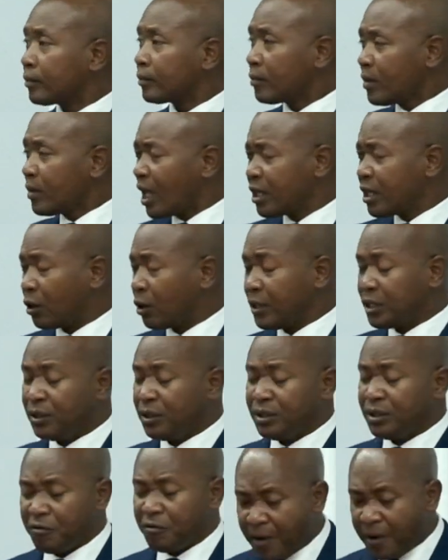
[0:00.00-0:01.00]
the question
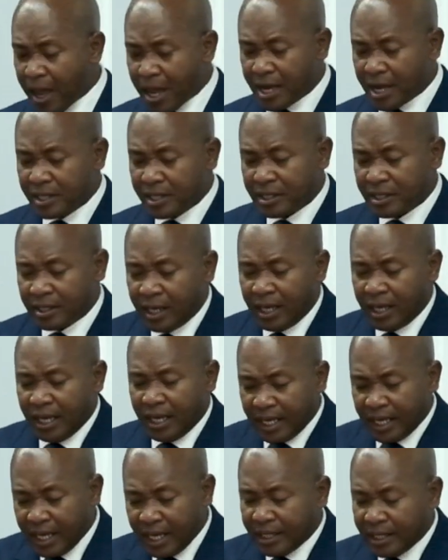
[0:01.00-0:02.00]
they face
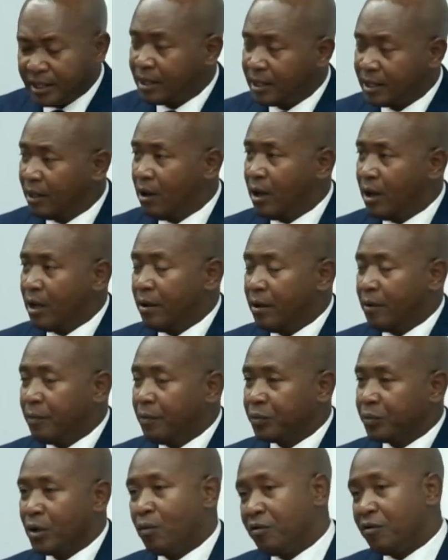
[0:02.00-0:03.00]
is,
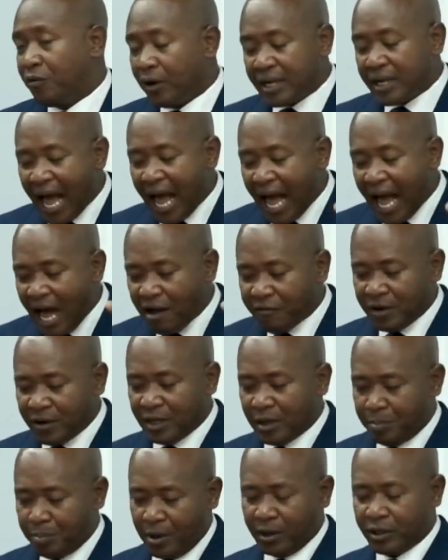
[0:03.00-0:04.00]
without having
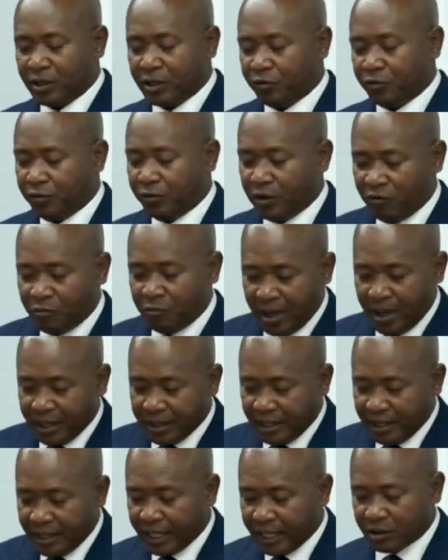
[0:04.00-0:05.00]
a pocket full of
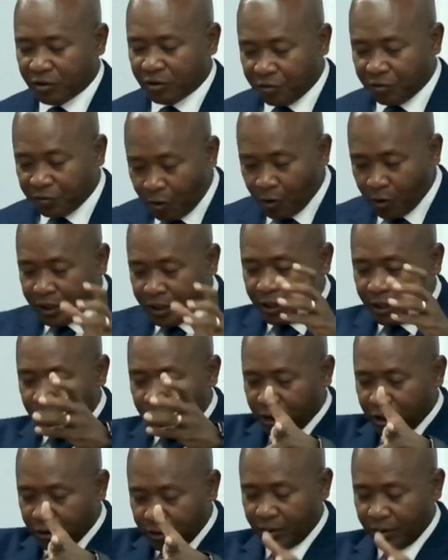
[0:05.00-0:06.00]
money, like the foreigner
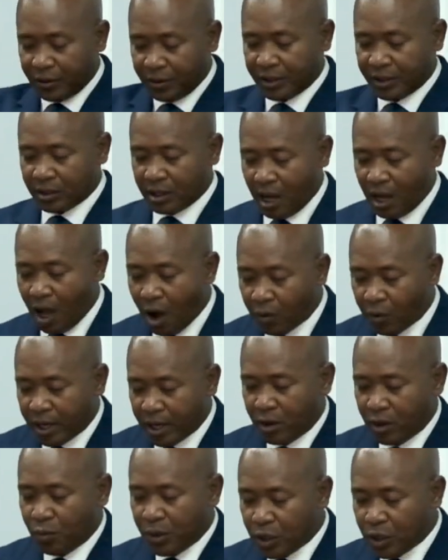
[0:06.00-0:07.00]
missionaries, how
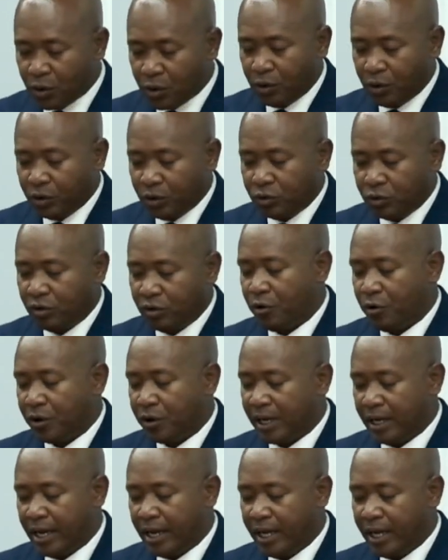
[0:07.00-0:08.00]
can we go to a
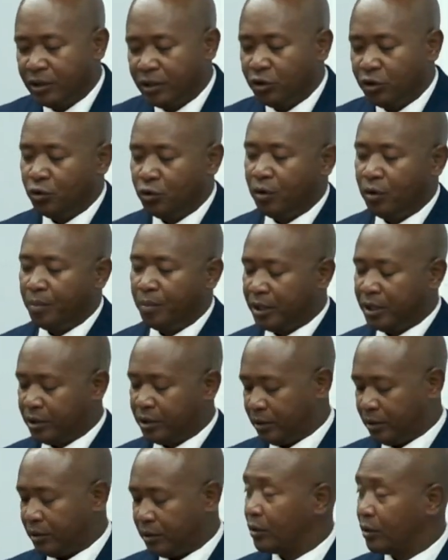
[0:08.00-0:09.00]
foreign land, do a
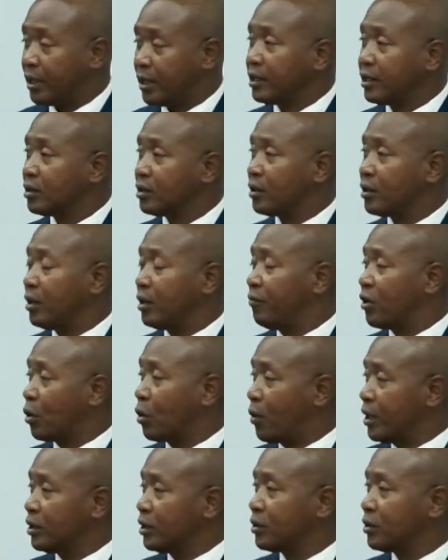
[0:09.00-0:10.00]
mission? So that's kind of the
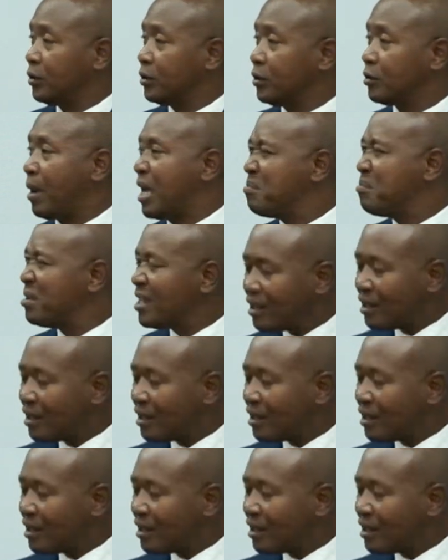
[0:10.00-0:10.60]
questions maybe